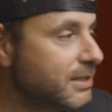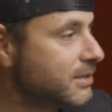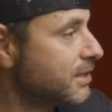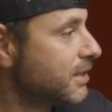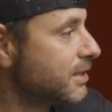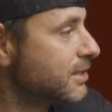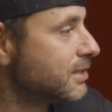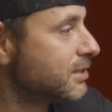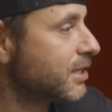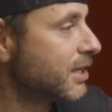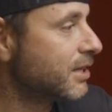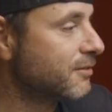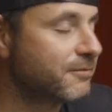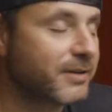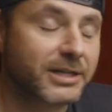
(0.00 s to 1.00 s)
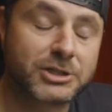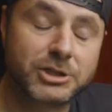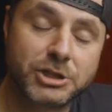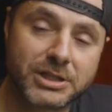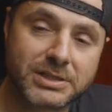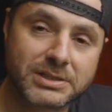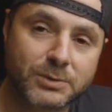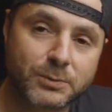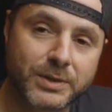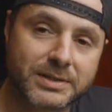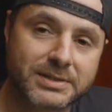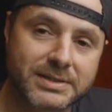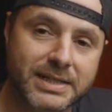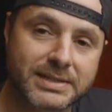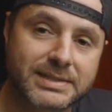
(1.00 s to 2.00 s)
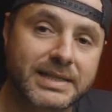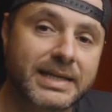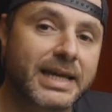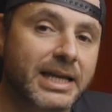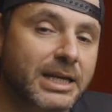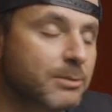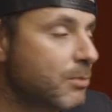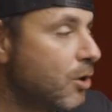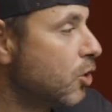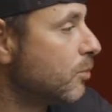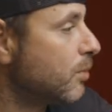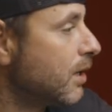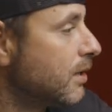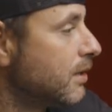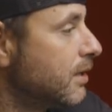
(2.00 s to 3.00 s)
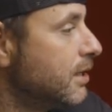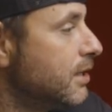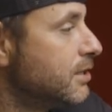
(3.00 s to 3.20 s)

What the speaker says: So this is going to affect just the width setting in mobile.